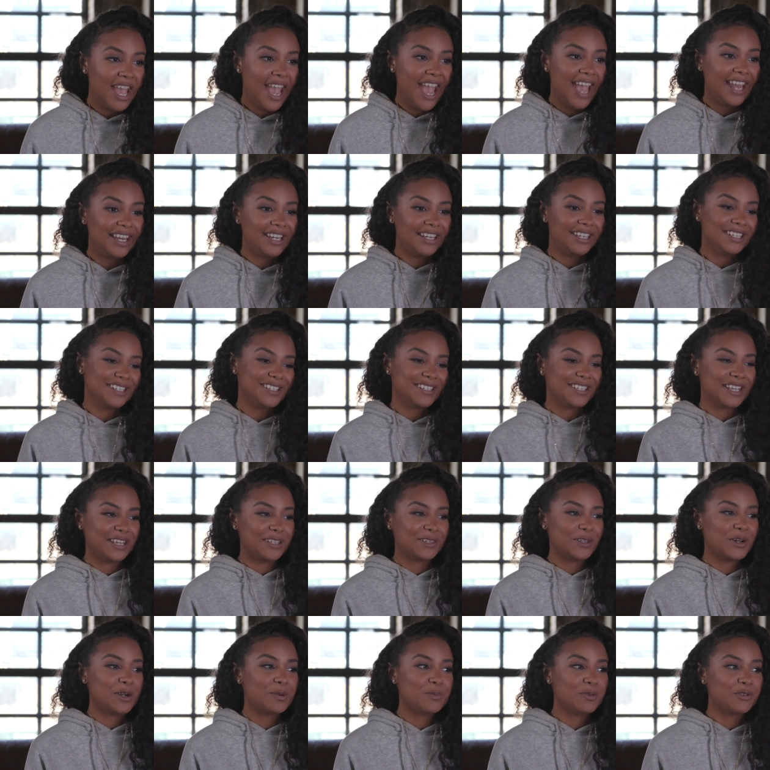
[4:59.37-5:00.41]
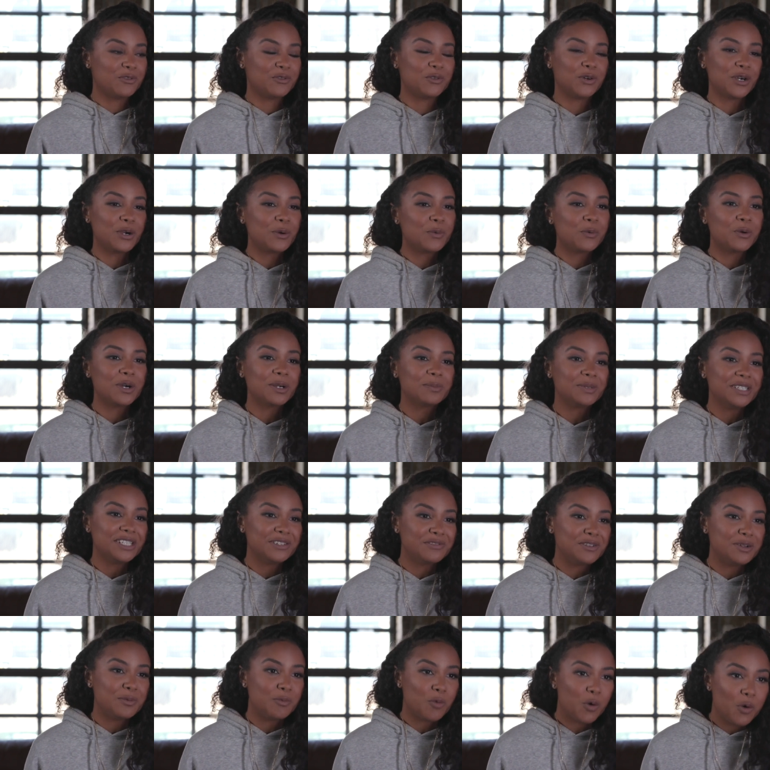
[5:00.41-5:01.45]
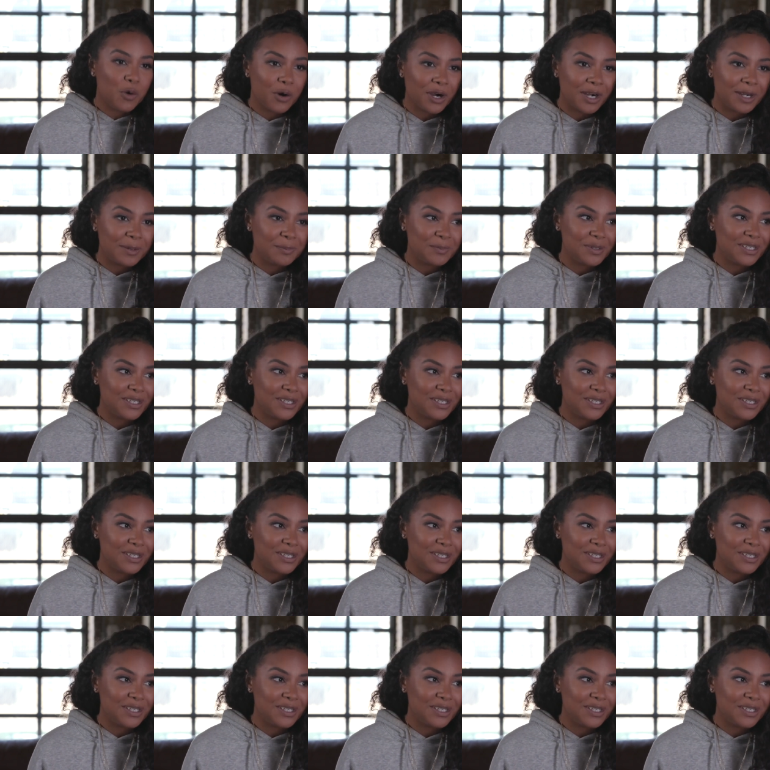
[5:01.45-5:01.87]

and it didn't take long before it warped even more